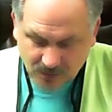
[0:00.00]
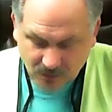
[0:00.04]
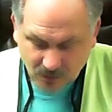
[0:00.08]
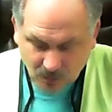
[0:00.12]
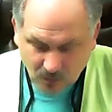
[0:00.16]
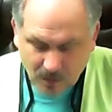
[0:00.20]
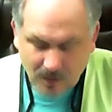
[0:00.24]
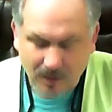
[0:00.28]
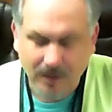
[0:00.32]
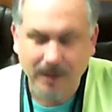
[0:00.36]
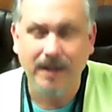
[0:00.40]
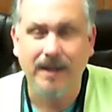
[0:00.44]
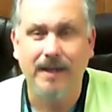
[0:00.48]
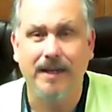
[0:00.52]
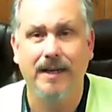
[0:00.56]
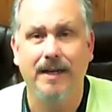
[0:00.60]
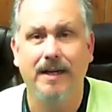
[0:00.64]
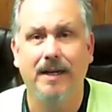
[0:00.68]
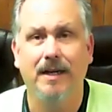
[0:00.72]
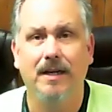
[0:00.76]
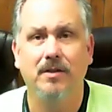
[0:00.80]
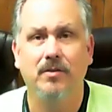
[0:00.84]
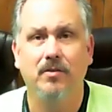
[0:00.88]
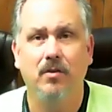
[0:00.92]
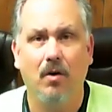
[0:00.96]
still working
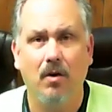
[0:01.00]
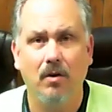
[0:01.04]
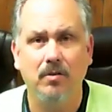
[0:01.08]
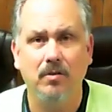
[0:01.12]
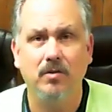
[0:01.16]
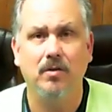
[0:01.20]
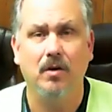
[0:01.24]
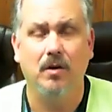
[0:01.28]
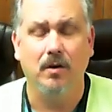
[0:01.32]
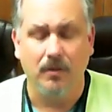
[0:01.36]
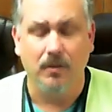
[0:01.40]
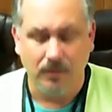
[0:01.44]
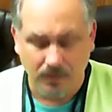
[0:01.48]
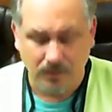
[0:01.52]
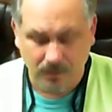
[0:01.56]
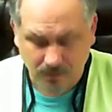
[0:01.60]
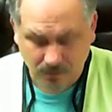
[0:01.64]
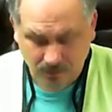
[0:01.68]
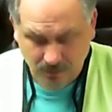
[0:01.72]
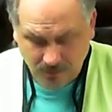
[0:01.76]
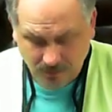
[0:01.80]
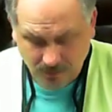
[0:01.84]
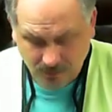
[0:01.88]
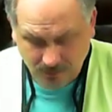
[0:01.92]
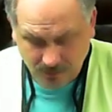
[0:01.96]
in us also.
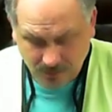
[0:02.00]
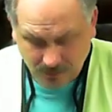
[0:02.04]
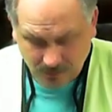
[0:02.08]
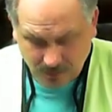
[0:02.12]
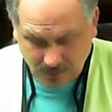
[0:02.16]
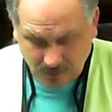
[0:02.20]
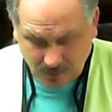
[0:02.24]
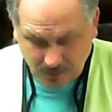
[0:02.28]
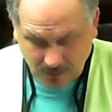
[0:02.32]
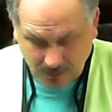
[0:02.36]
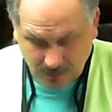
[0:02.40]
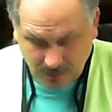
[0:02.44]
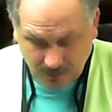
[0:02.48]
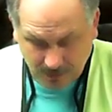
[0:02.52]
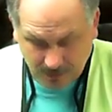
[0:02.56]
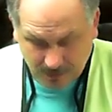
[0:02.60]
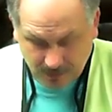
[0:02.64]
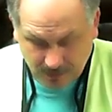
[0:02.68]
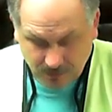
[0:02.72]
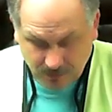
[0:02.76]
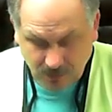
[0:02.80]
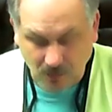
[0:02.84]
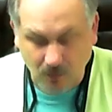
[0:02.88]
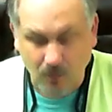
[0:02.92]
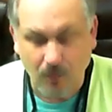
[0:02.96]

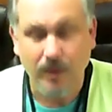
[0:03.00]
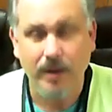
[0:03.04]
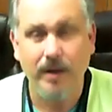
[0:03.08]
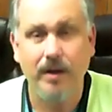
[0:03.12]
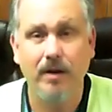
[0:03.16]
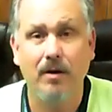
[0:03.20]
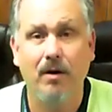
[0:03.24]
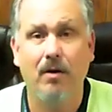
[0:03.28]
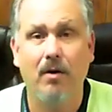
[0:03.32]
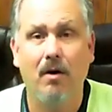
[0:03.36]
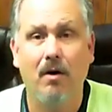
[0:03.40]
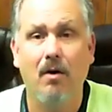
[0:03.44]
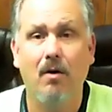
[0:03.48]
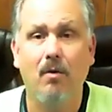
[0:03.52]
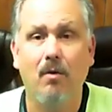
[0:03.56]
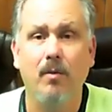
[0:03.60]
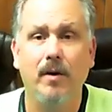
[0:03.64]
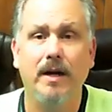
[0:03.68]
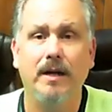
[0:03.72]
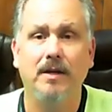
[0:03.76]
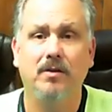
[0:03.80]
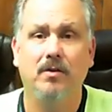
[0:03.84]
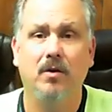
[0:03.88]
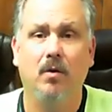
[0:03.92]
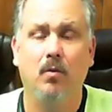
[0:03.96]
And so we are
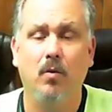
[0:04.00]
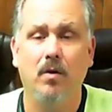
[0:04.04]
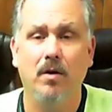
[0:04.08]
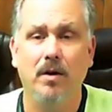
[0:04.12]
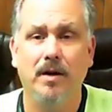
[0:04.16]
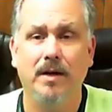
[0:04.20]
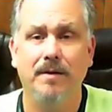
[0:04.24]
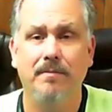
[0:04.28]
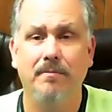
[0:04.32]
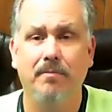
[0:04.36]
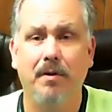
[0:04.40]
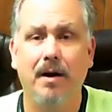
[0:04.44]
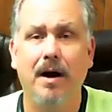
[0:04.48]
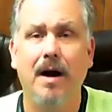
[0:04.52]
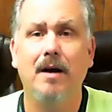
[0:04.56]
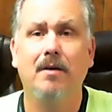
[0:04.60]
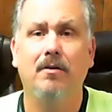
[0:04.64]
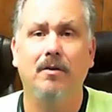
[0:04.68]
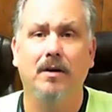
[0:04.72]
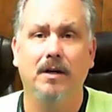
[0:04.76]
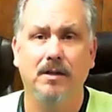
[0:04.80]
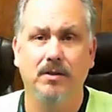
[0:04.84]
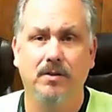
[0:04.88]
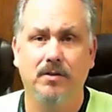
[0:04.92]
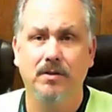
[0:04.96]
always a work in
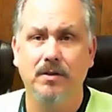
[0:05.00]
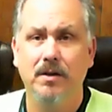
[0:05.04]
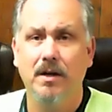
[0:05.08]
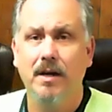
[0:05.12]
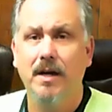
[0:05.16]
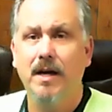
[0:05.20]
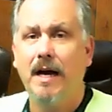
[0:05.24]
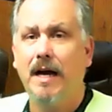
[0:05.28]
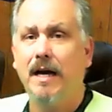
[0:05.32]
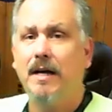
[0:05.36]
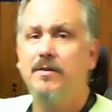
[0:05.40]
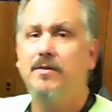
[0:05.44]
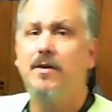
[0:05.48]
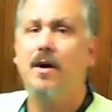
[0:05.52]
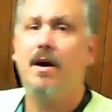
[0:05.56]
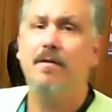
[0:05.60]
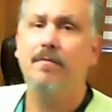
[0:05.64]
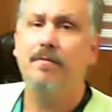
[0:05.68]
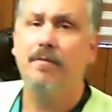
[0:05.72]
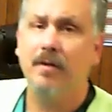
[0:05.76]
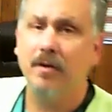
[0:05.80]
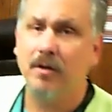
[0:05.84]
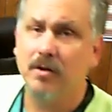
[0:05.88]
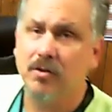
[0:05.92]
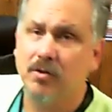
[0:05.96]
progress, as
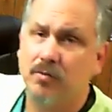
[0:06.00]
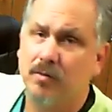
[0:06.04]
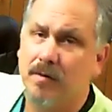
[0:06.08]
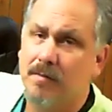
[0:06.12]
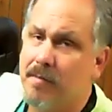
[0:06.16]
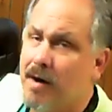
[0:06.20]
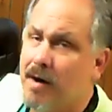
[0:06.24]
our verse